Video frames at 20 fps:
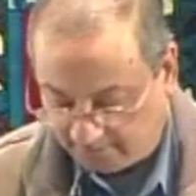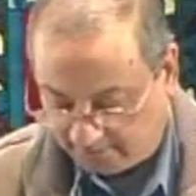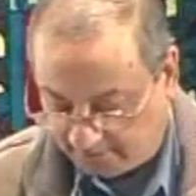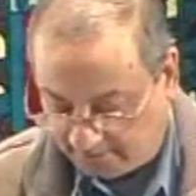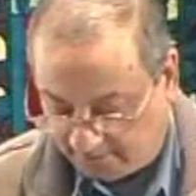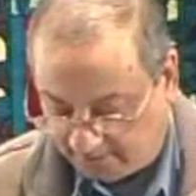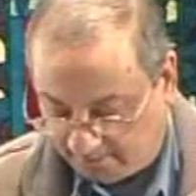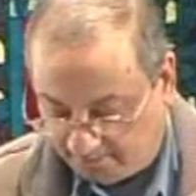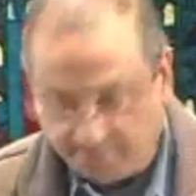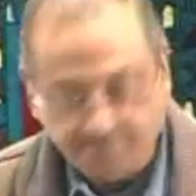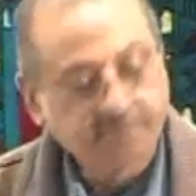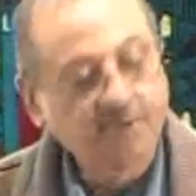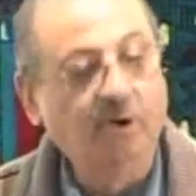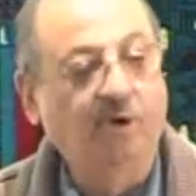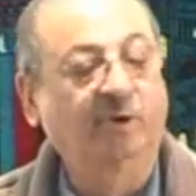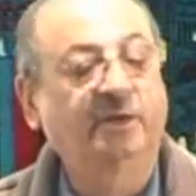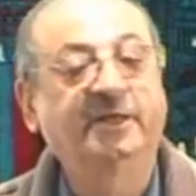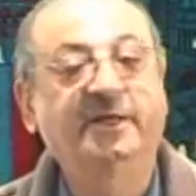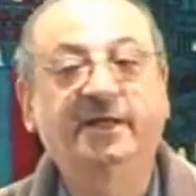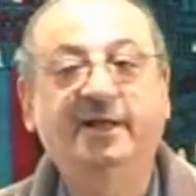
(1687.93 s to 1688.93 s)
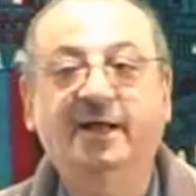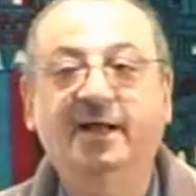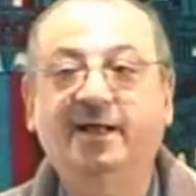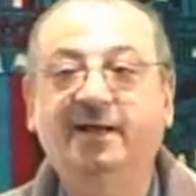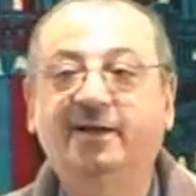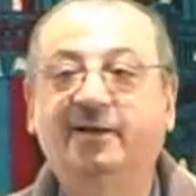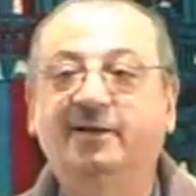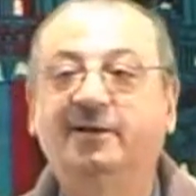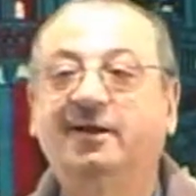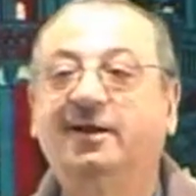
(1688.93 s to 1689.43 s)
No, here,
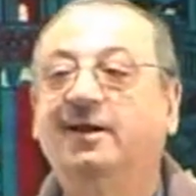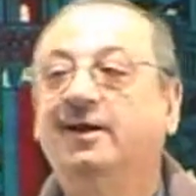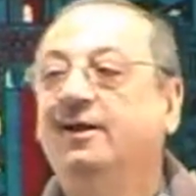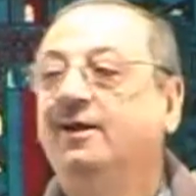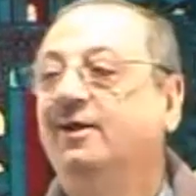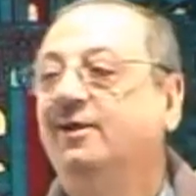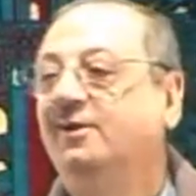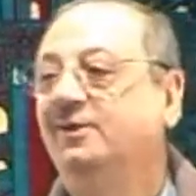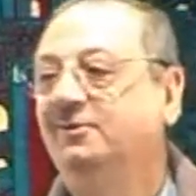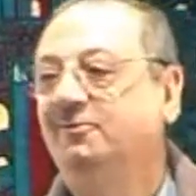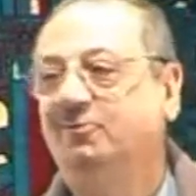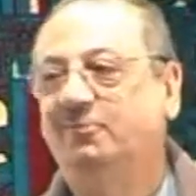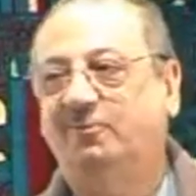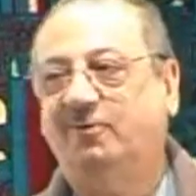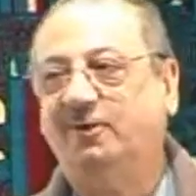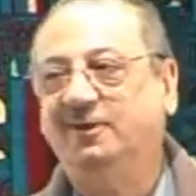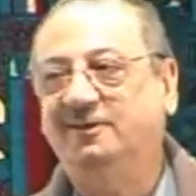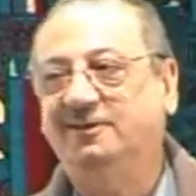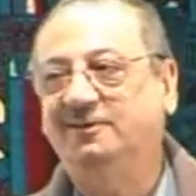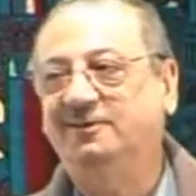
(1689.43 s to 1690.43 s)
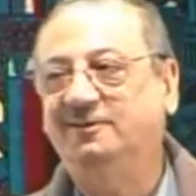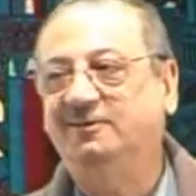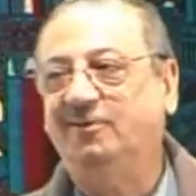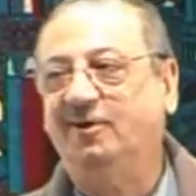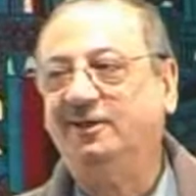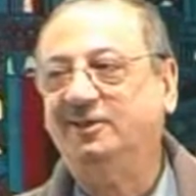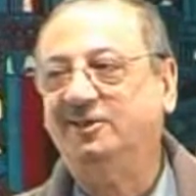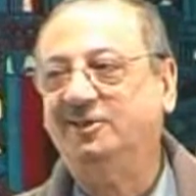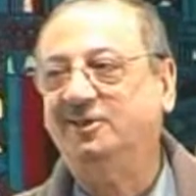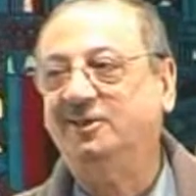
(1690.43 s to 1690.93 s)
what
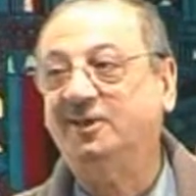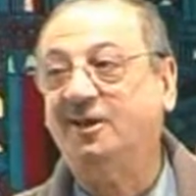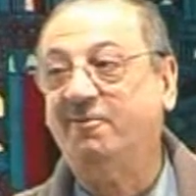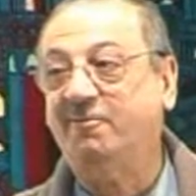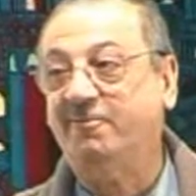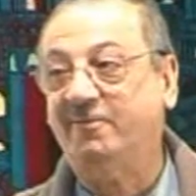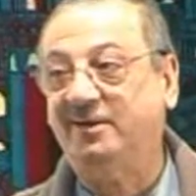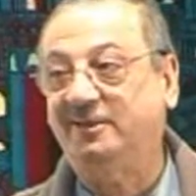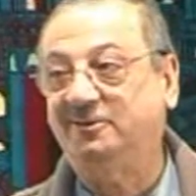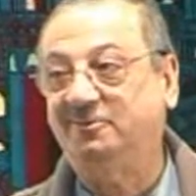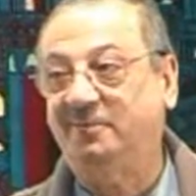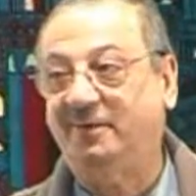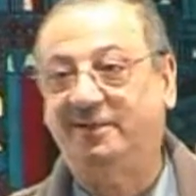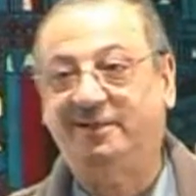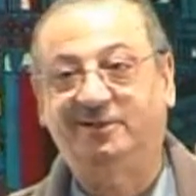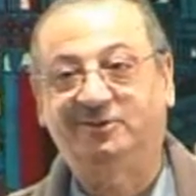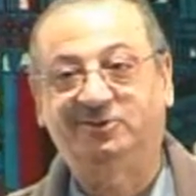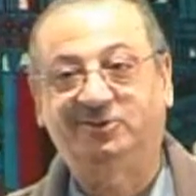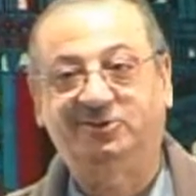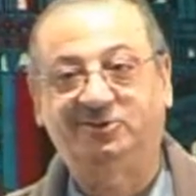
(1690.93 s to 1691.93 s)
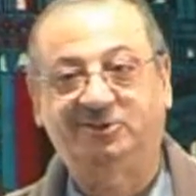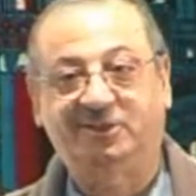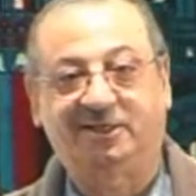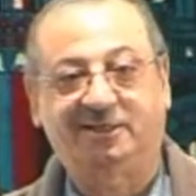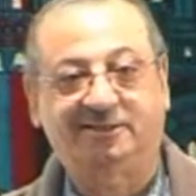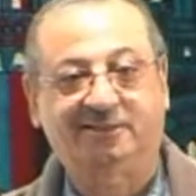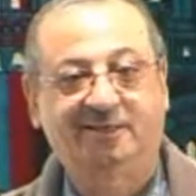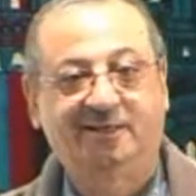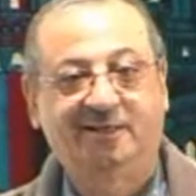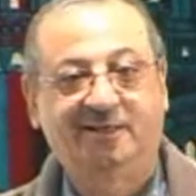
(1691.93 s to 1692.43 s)
is the difference, brothers and sisters?
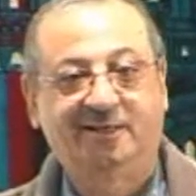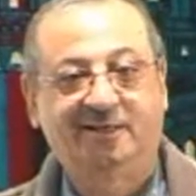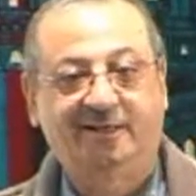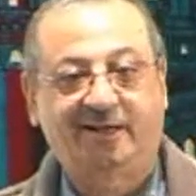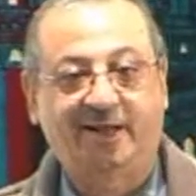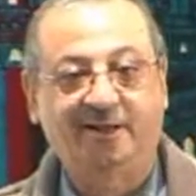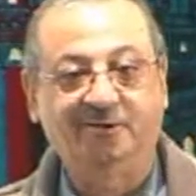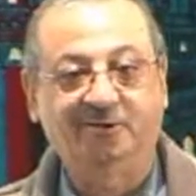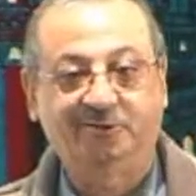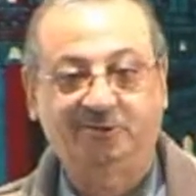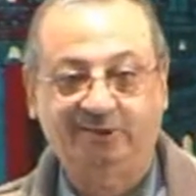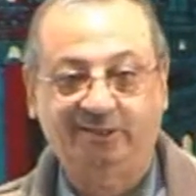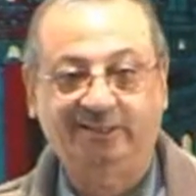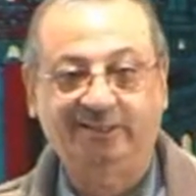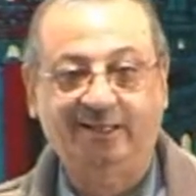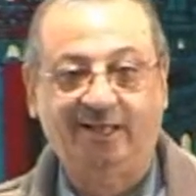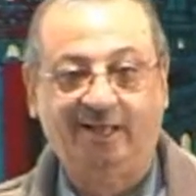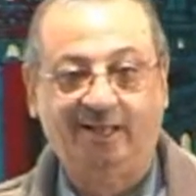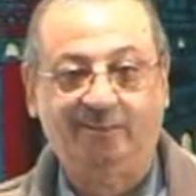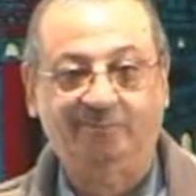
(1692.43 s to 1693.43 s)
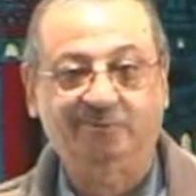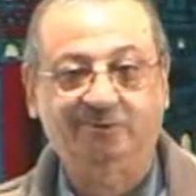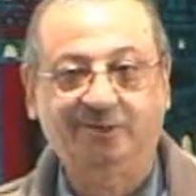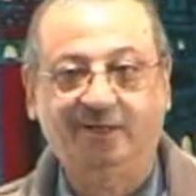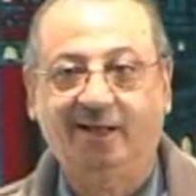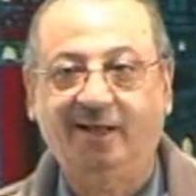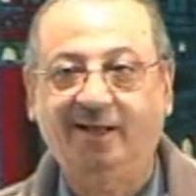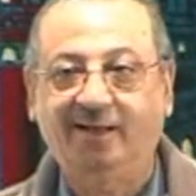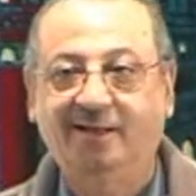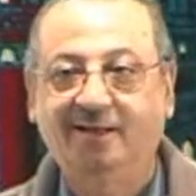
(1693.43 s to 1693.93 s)
Can you see the Hamza?
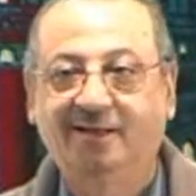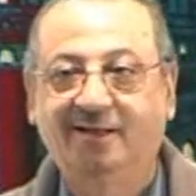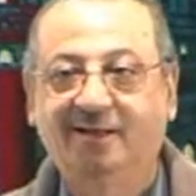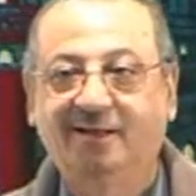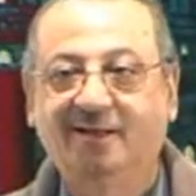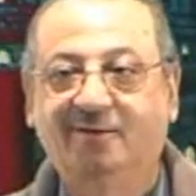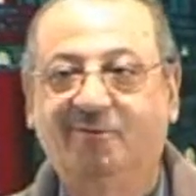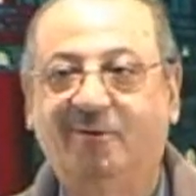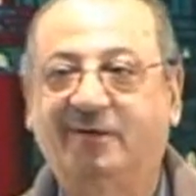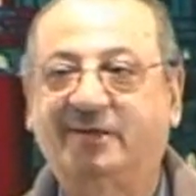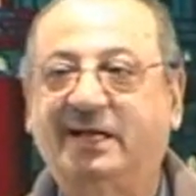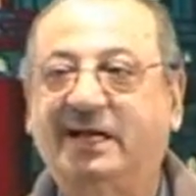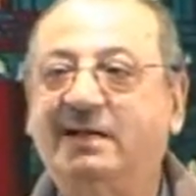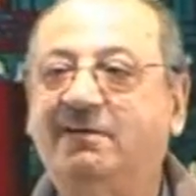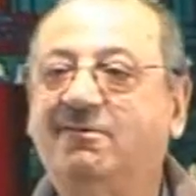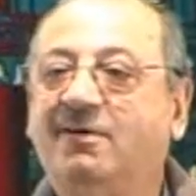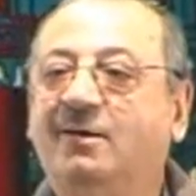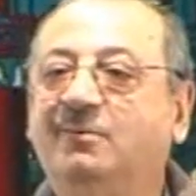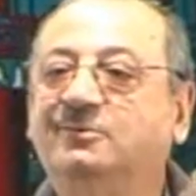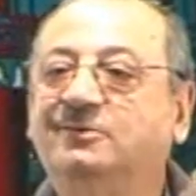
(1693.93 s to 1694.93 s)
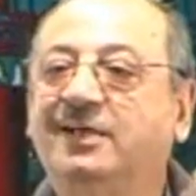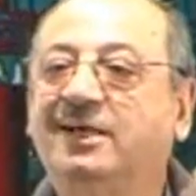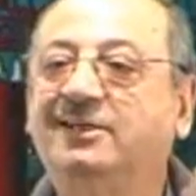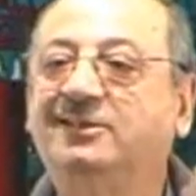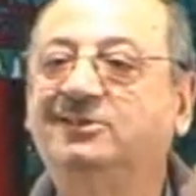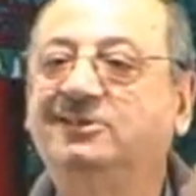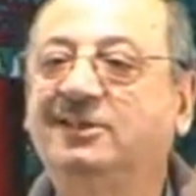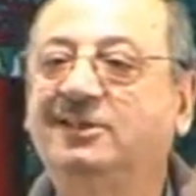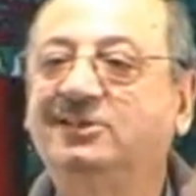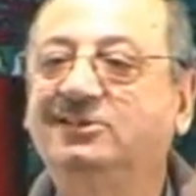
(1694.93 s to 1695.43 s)
What kind of Hamza is
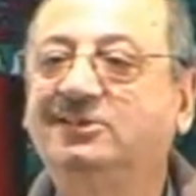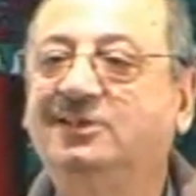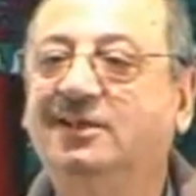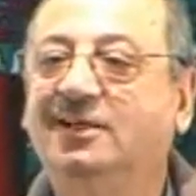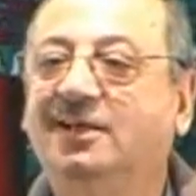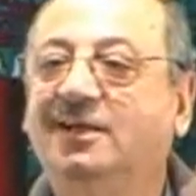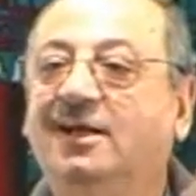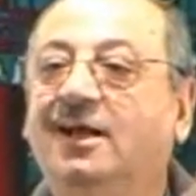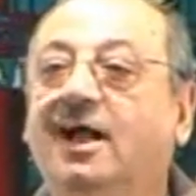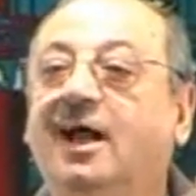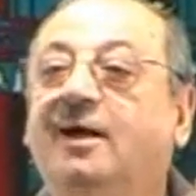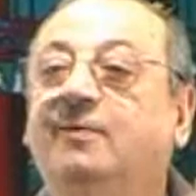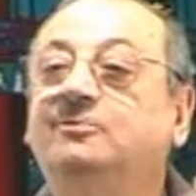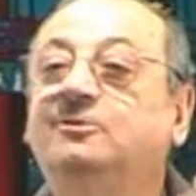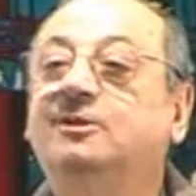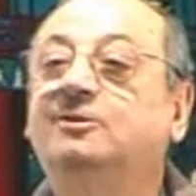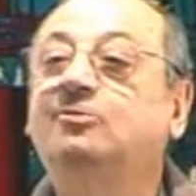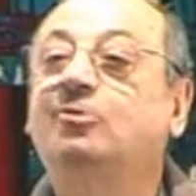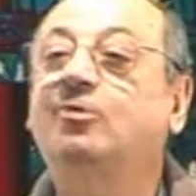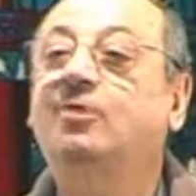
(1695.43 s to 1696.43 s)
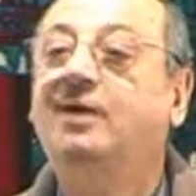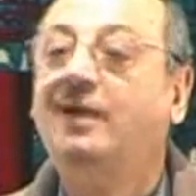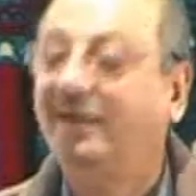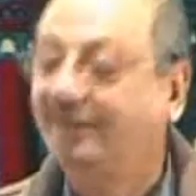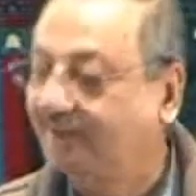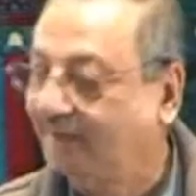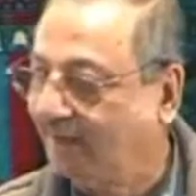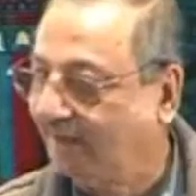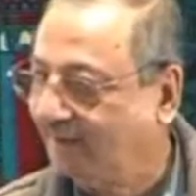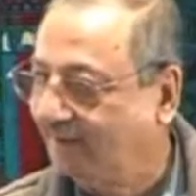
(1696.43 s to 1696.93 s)
this? Hamzatul Qata.